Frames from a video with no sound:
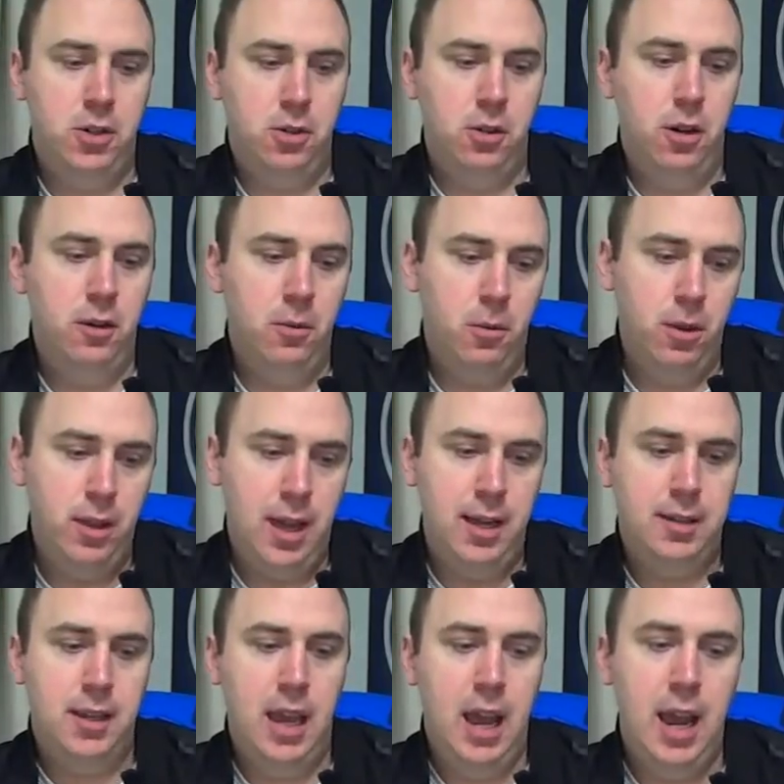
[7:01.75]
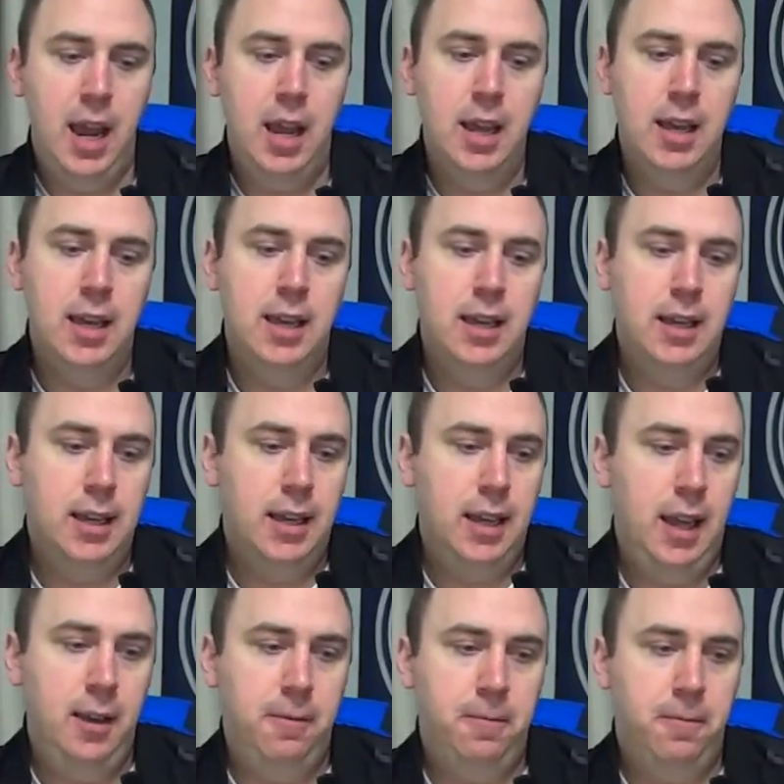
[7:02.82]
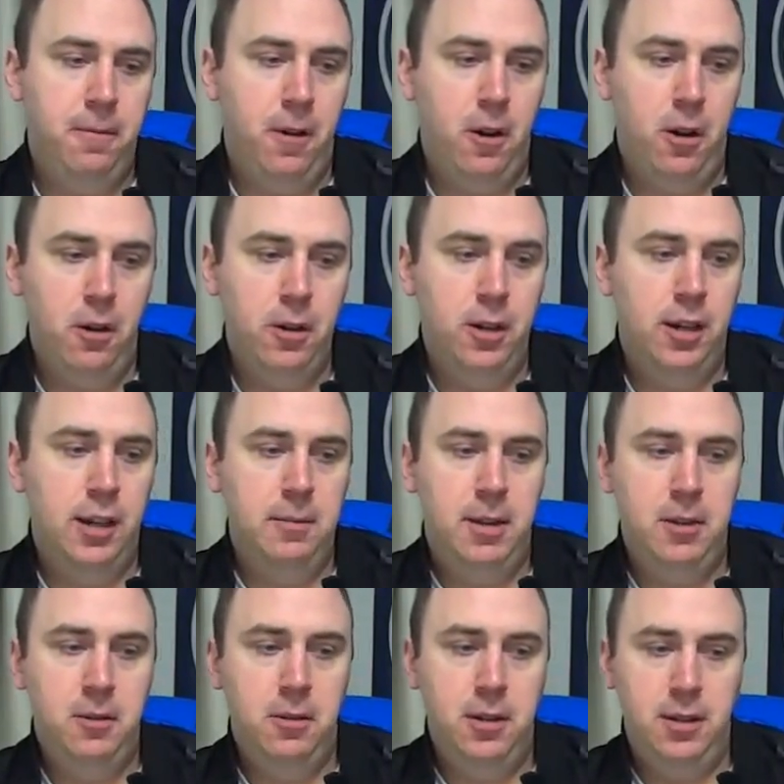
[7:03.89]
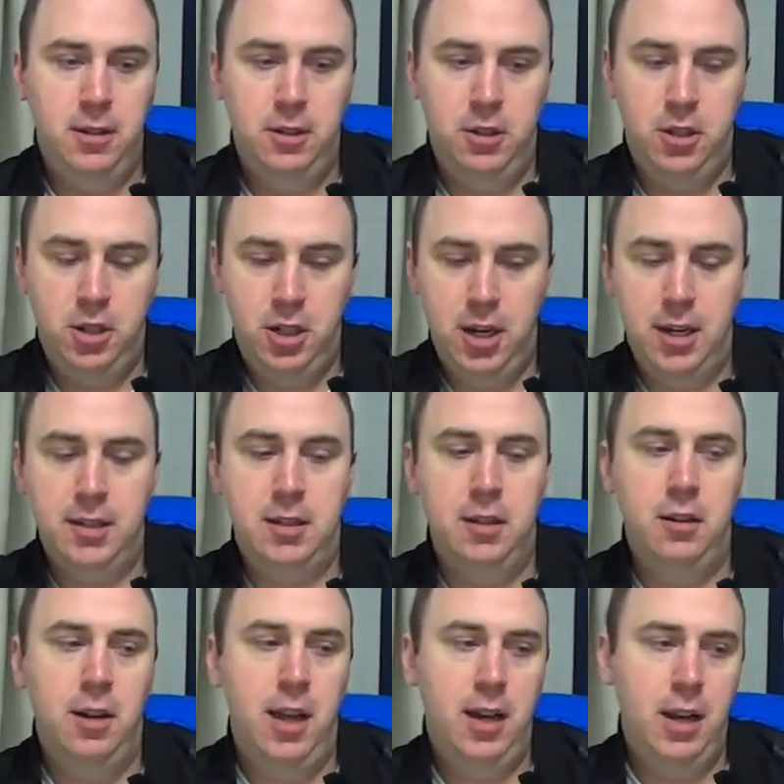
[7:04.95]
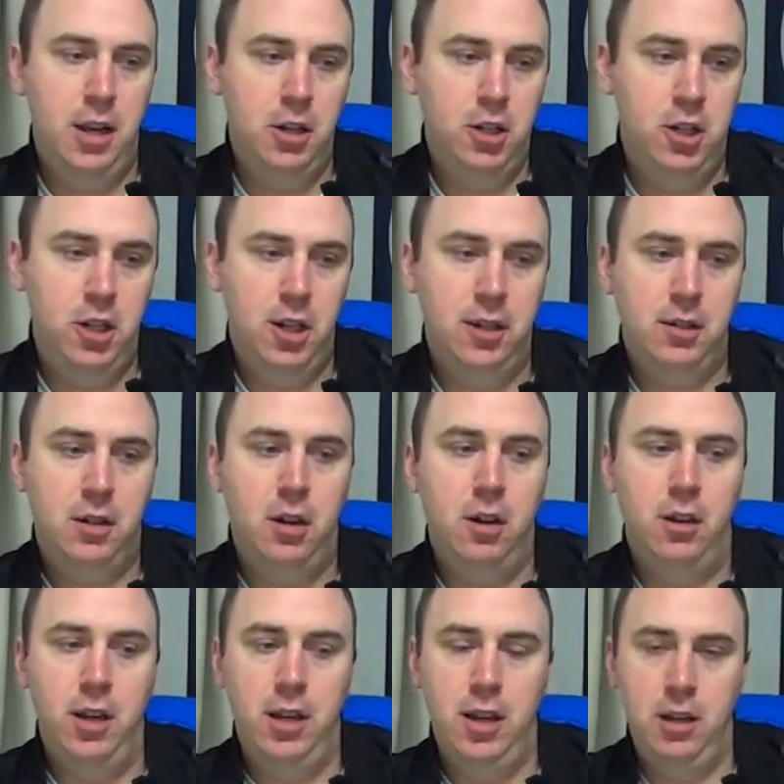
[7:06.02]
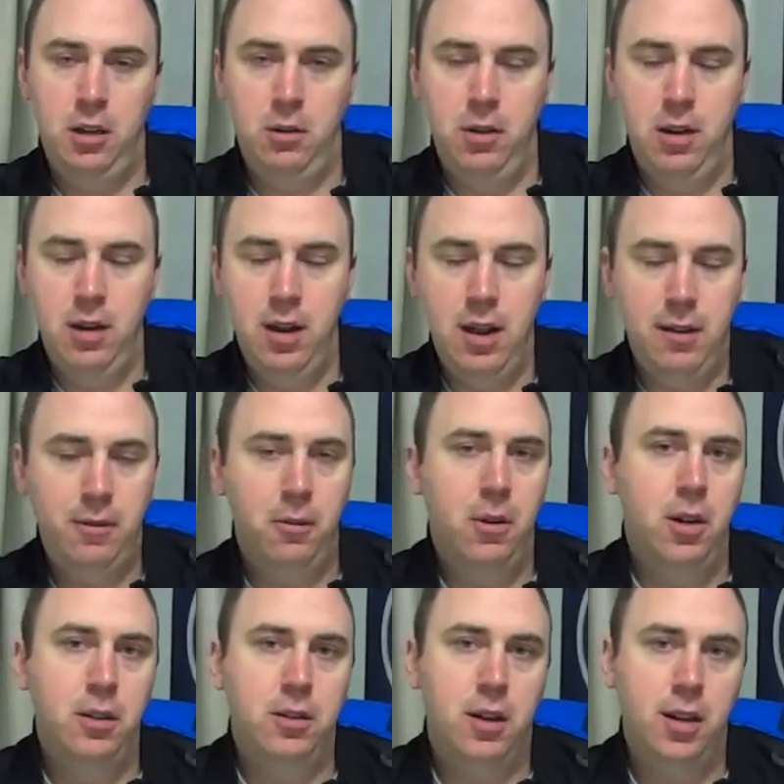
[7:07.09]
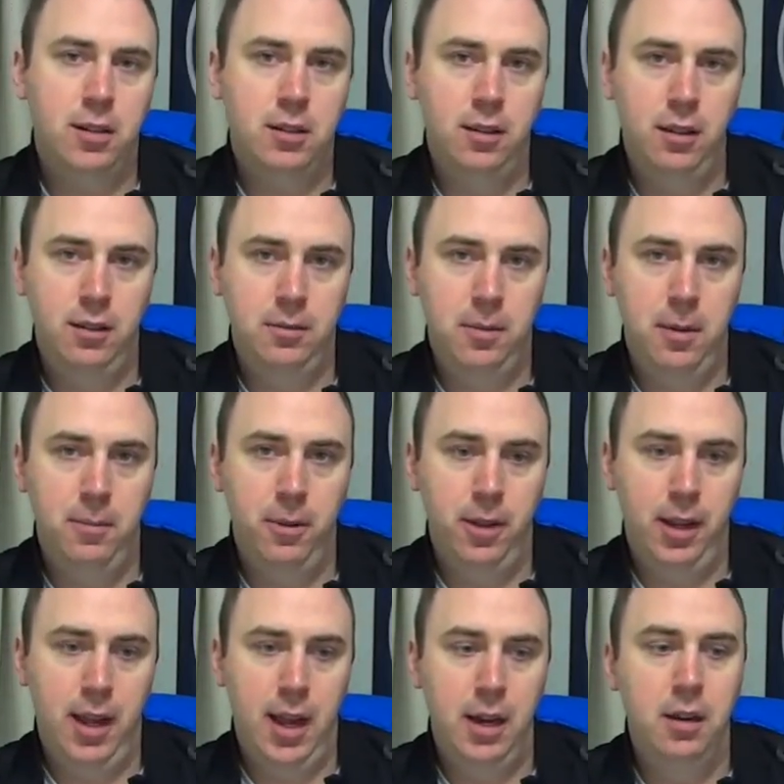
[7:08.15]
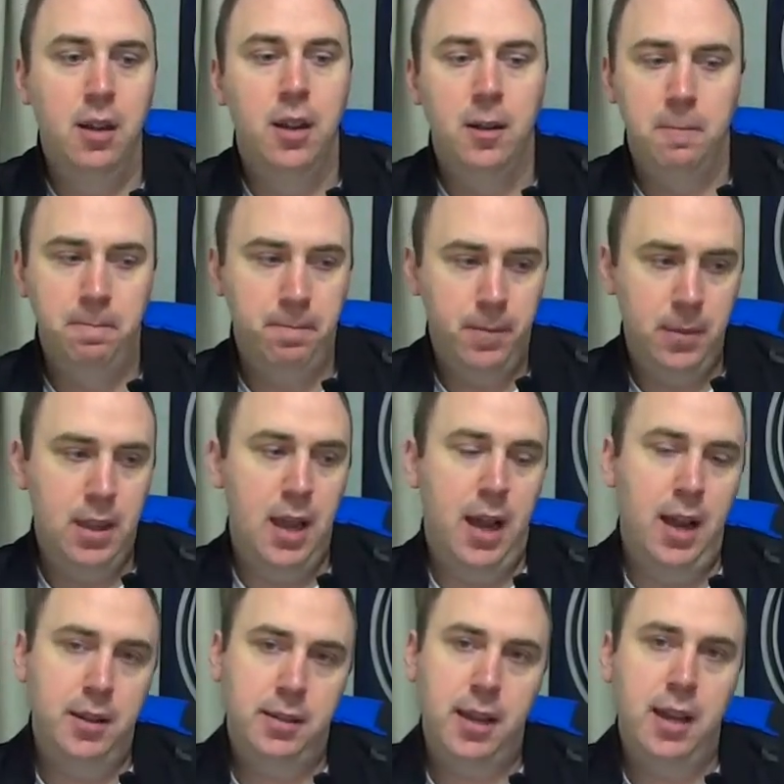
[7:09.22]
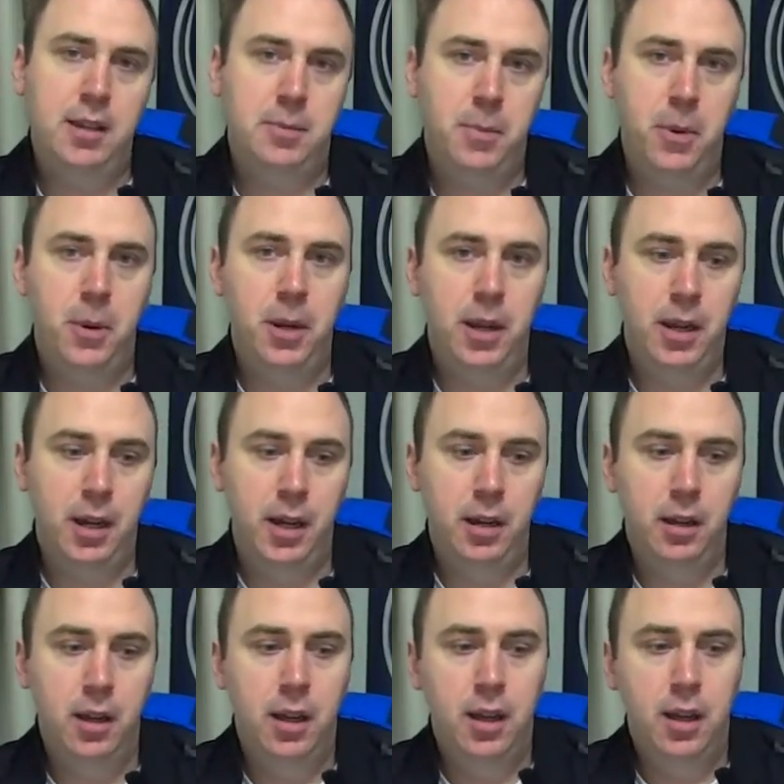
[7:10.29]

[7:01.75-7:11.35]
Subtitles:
short, with SK, if all you're going to be doing is just internet and just calling and you never want to talk to these people again, yeah, SK is pretty good.